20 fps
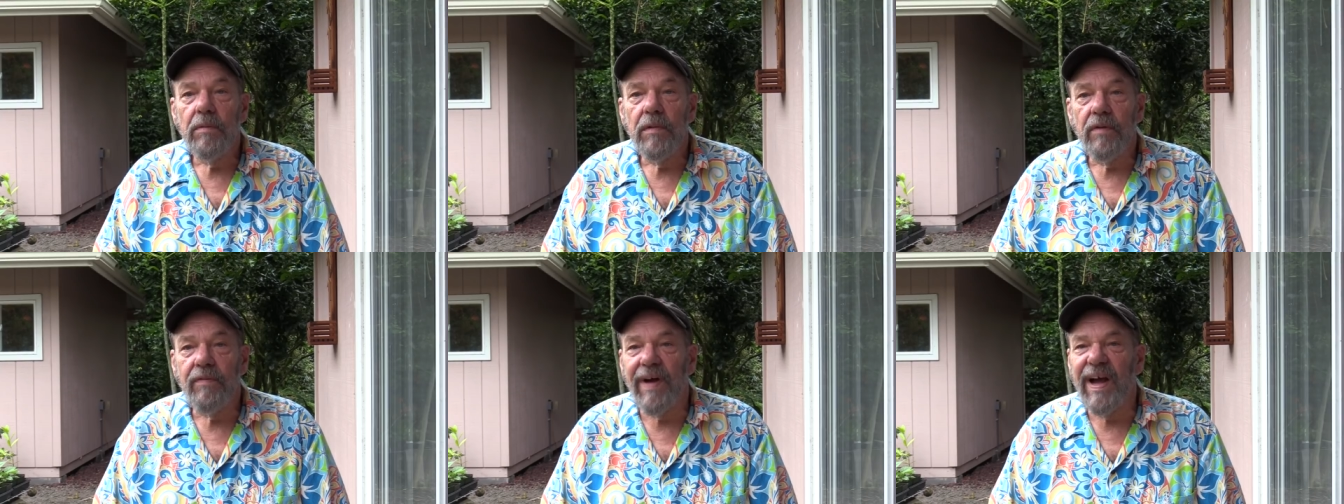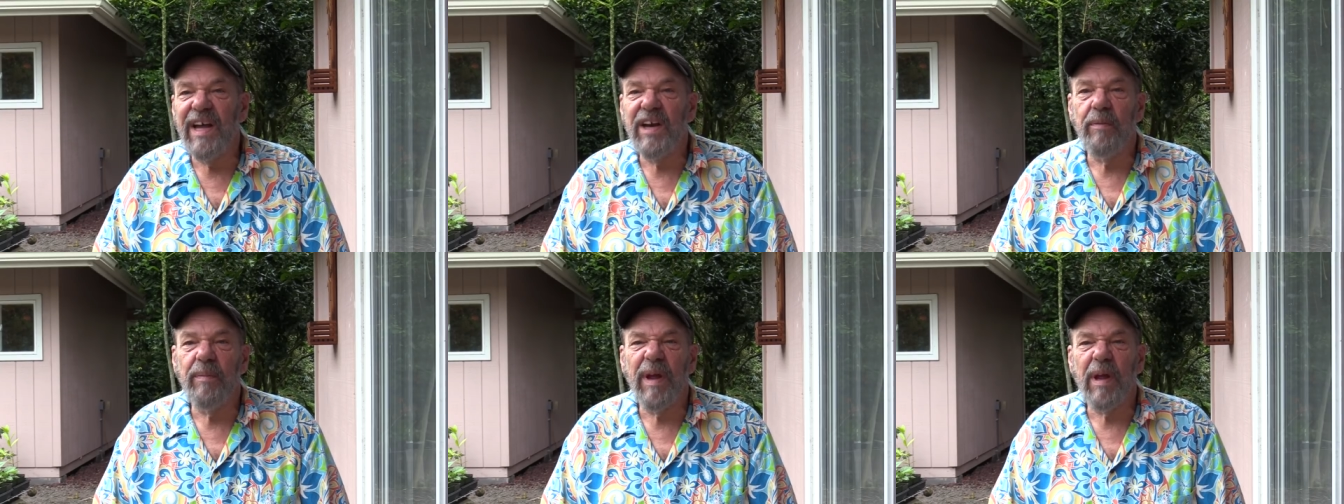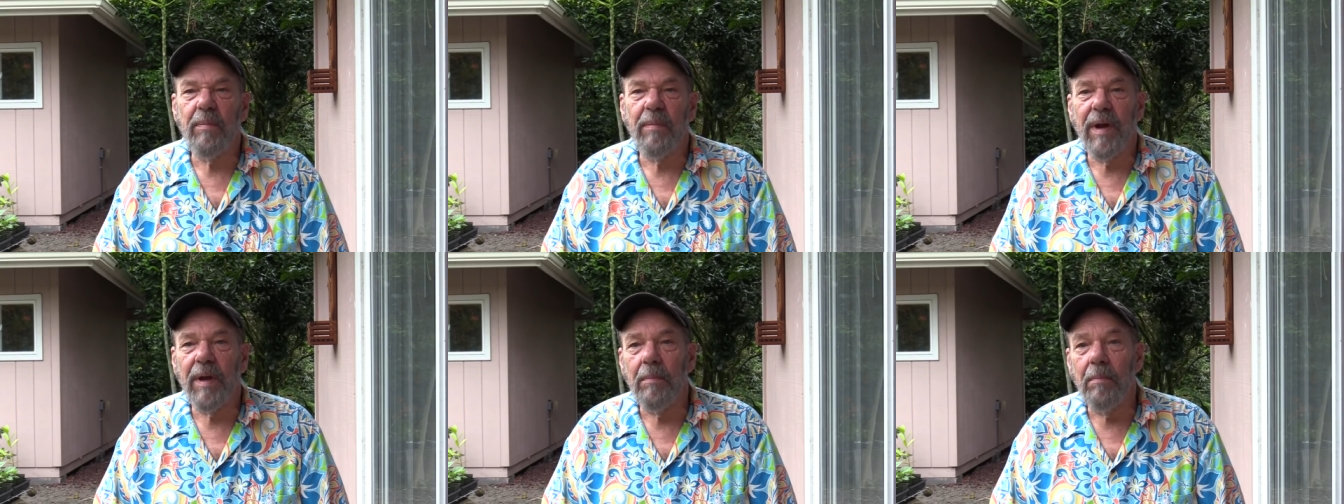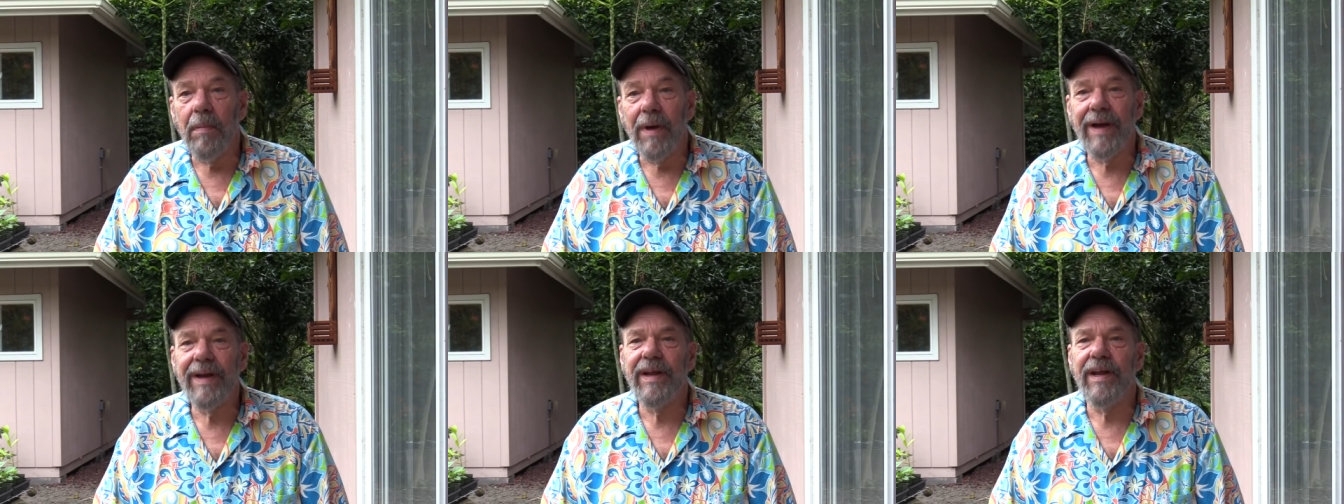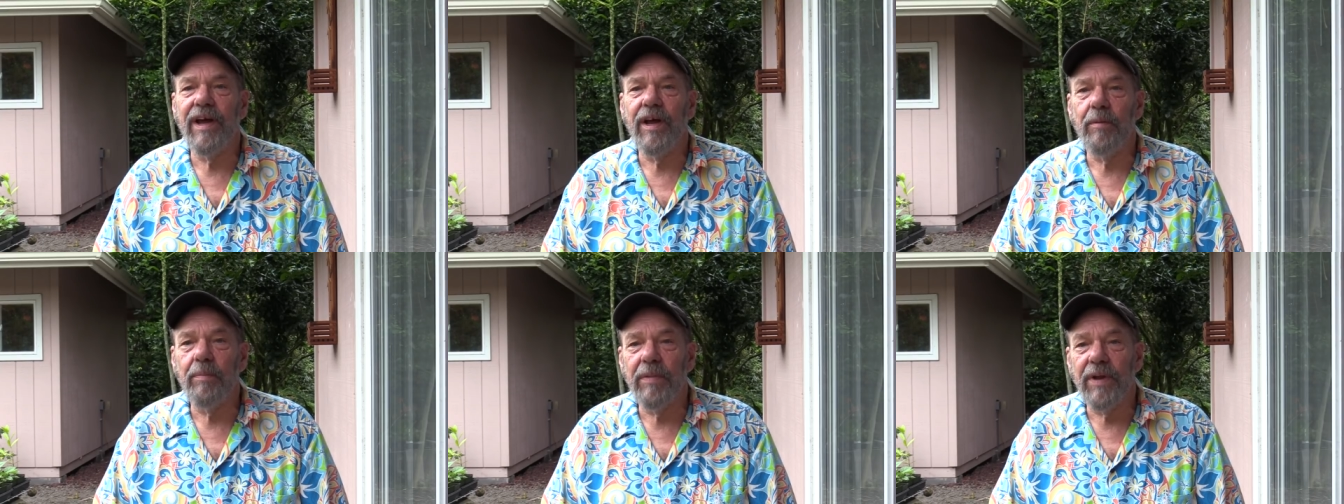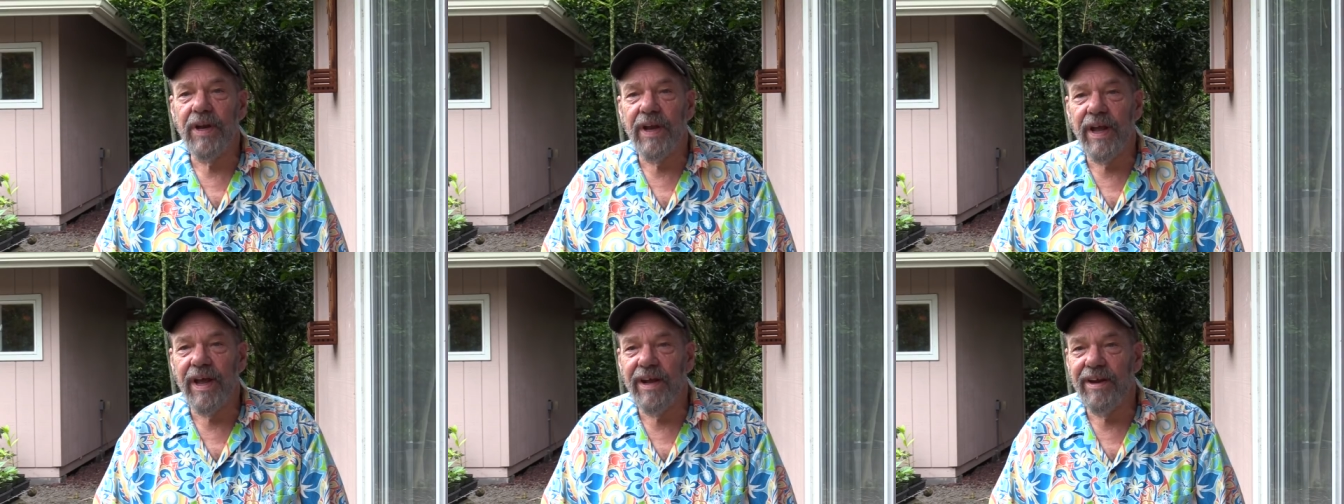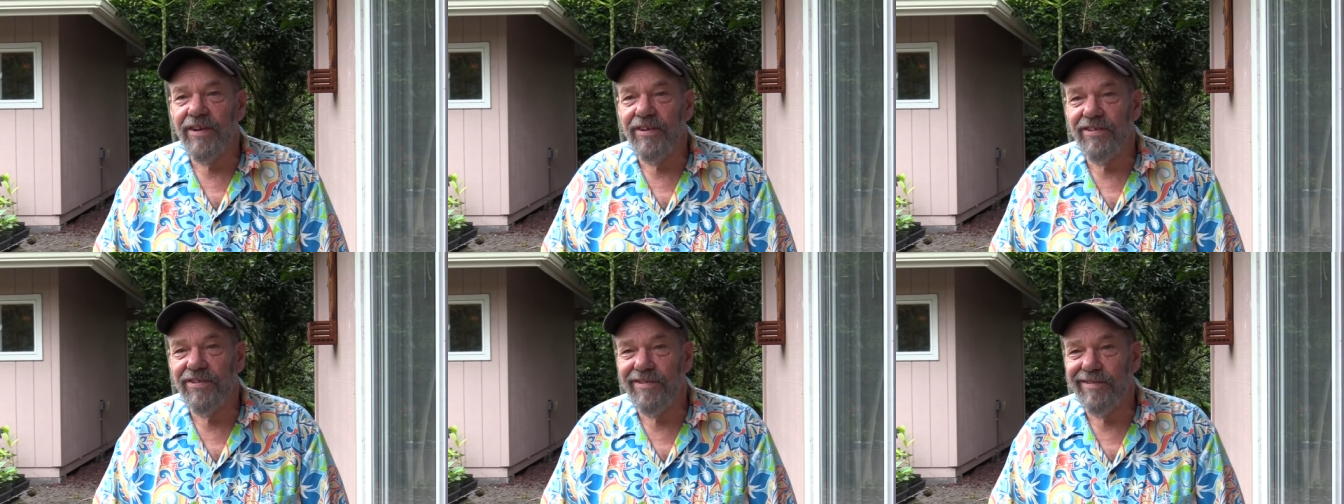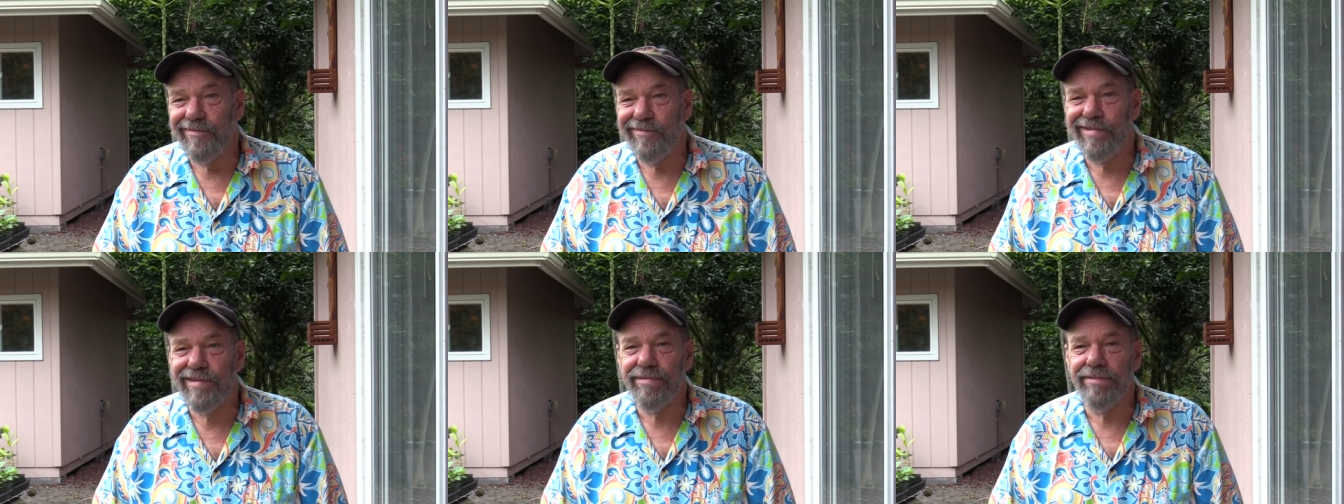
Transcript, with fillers: If I had to make my money on bananas,